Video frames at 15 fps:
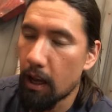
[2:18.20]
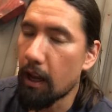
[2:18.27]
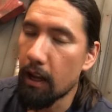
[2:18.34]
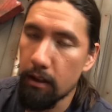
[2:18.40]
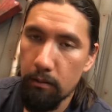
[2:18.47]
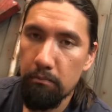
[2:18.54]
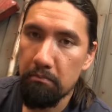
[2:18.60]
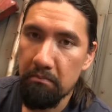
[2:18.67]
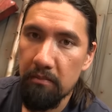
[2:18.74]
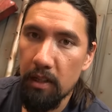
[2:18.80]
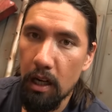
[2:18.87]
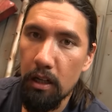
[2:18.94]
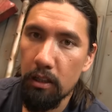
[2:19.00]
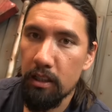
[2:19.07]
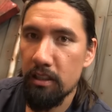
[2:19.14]
And
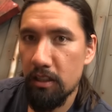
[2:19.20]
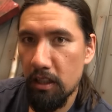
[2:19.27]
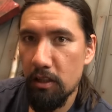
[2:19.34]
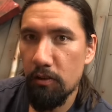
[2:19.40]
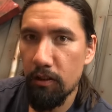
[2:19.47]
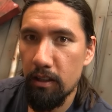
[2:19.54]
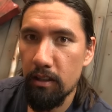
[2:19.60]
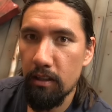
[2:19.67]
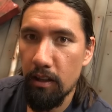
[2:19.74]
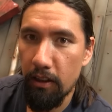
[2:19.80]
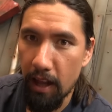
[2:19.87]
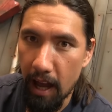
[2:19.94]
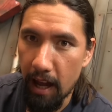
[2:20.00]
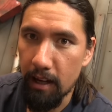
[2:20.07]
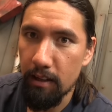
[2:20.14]
I'll continue
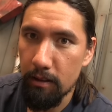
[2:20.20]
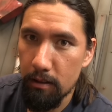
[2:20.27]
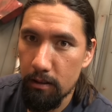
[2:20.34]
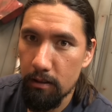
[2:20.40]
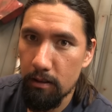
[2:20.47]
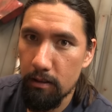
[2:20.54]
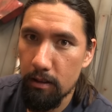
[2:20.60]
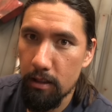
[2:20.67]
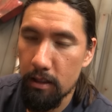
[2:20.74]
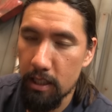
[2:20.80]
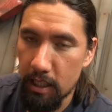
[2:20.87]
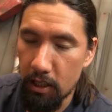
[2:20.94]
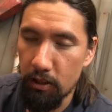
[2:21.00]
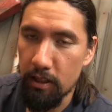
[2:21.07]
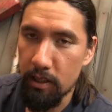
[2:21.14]
that
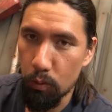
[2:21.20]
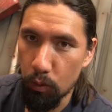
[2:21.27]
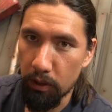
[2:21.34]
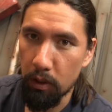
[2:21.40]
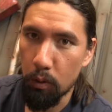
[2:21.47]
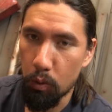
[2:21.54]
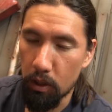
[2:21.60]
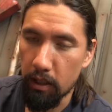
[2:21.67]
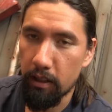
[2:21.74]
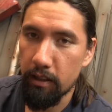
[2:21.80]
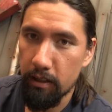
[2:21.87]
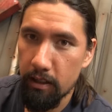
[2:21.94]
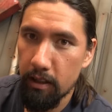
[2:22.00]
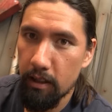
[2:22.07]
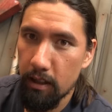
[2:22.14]
series with Quirk
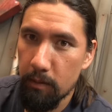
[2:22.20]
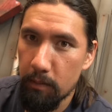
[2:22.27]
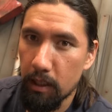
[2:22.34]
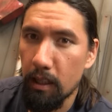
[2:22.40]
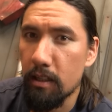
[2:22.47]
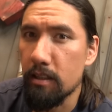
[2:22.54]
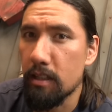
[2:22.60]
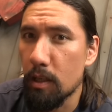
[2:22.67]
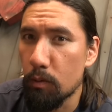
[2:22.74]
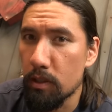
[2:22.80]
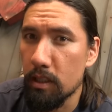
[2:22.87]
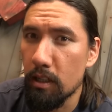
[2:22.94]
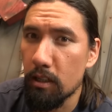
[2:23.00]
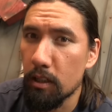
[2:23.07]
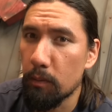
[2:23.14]
because he
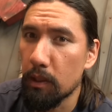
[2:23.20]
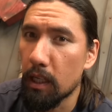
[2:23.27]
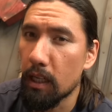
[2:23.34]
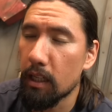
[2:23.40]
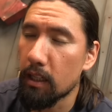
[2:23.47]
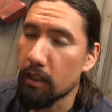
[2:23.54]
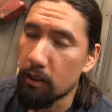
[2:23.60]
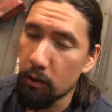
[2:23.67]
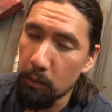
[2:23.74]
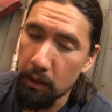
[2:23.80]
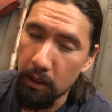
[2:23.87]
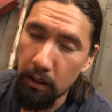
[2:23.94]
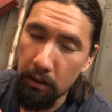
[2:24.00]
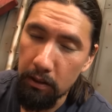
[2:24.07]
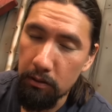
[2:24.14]
was there in the beginning and he'll
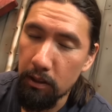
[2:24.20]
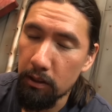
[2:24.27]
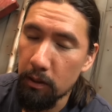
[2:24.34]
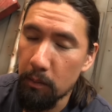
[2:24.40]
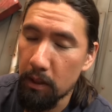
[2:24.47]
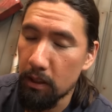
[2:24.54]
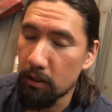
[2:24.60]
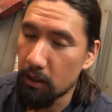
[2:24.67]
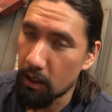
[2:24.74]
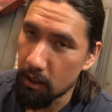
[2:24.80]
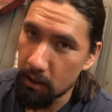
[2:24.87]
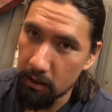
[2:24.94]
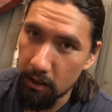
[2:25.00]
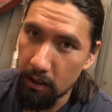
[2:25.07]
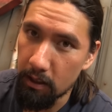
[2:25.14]
be there throughout the middle
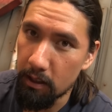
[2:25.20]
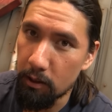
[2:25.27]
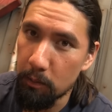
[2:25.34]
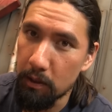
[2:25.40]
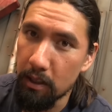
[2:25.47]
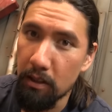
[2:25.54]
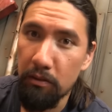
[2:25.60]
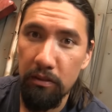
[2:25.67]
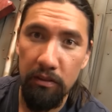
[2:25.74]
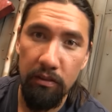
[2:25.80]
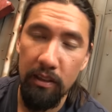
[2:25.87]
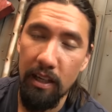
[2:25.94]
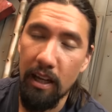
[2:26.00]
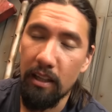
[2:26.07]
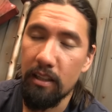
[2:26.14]
and then he'll be there for the
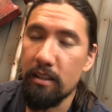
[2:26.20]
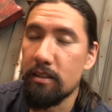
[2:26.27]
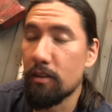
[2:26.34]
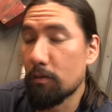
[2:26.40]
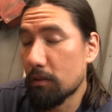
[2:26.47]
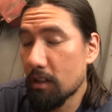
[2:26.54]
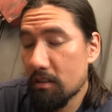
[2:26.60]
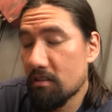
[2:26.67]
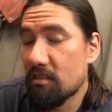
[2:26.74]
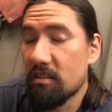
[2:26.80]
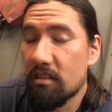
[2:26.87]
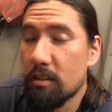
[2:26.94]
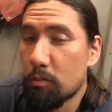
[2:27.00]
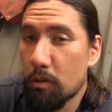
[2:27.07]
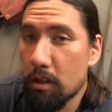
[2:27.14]
finale. So that,
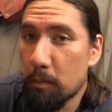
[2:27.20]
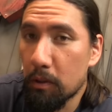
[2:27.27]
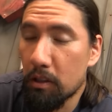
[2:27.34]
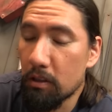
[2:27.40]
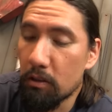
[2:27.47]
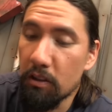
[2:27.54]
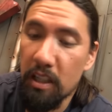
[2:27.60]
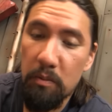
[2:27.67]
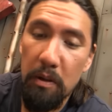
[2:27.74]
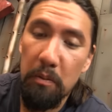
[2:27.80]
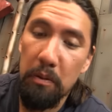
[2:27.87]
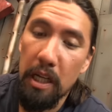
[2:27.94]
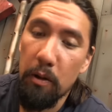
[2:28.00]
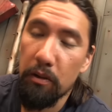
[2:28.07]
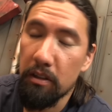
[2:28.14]
that's just what I'm going to do. That's my
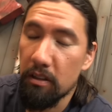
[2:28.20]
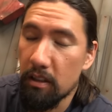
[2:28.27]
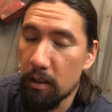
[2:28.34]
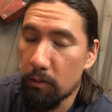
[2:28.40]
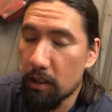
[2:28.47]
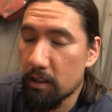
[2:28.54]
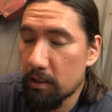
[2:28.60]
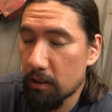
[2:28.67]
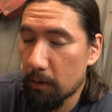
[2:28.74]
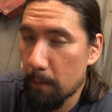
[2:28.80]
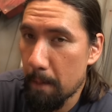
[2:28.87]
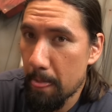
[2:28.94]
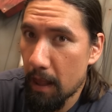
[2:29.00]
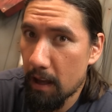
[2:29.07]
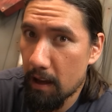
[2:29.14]
plan with it anyway.
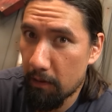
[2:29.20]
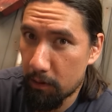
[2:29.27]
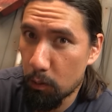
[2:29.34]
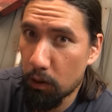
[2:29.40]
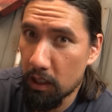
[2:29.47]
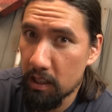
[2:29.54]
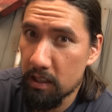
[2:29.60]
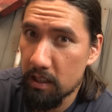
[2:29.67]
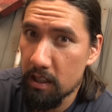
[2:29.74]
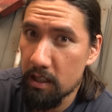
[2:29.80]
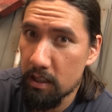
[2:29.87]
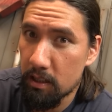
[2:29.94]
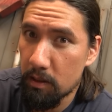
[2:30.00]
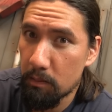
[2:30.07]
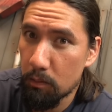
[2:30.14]
So if you want to
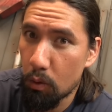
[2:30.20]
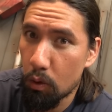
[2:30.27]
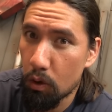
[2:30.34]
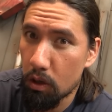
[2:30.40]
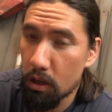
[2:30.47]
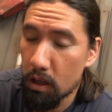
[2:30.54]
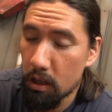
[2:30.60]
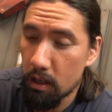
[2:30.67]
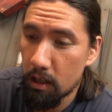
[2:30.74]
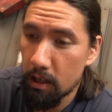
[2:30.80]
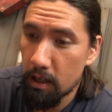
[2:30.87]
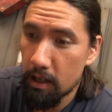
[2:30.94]
see some more